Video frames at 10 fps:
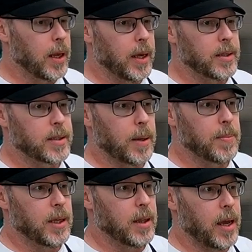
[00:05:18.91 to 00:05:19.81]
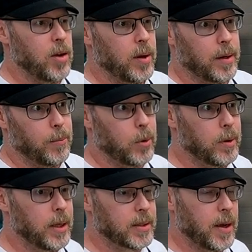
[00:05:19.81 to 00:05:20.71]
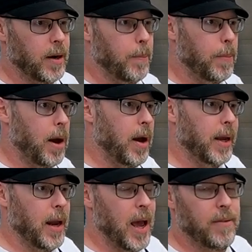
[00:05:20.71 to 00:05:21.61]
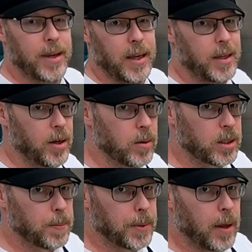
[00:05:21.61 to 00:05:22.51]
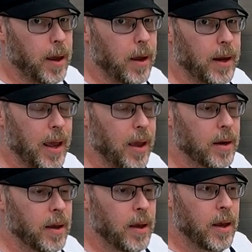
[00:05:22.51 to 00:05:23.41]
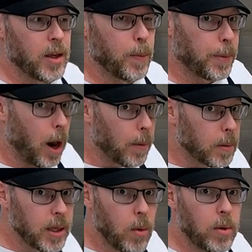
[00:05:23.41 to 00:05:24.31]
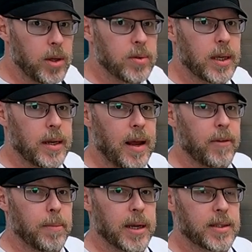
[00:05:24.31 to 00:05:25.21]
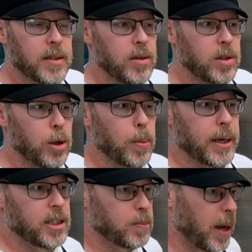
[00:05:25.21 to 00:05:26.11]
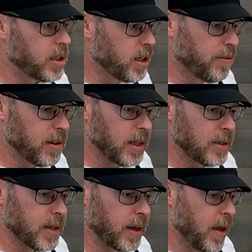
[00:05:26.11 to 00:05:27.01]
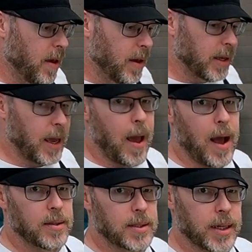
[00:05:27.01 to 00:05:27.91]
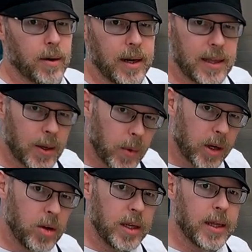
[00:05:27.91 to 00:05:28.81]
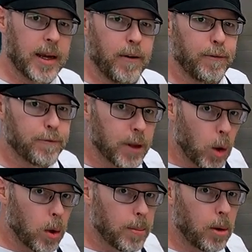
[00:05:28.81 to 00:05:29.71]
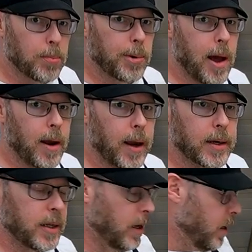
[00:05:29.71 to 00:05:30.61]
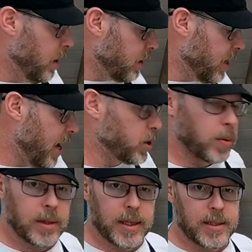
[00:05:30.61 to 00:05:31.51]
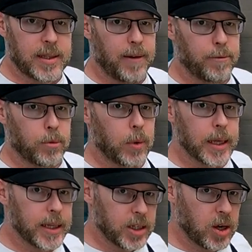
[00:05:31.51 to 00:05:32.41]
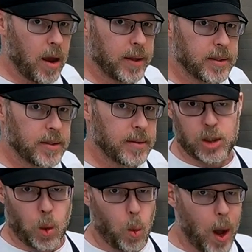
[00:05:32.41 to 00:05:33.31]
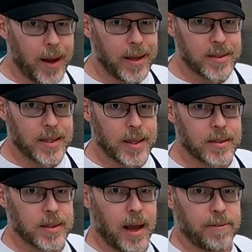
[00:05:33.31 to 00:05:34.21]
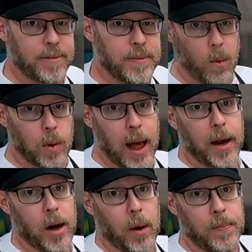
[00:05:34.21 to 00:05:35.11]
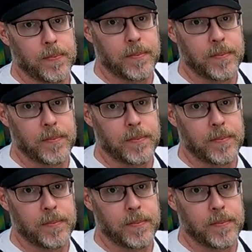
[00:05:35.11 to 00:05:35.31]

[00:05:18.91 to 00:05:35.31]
It's something that you can more or less kind of buy and have like a year's supply on hand. You probably won't use it in every mix that you do, but especially for things like casting or anything where you need like a flowable product, that's where this stuff really shines. So what is this stuff? Well, I don't know.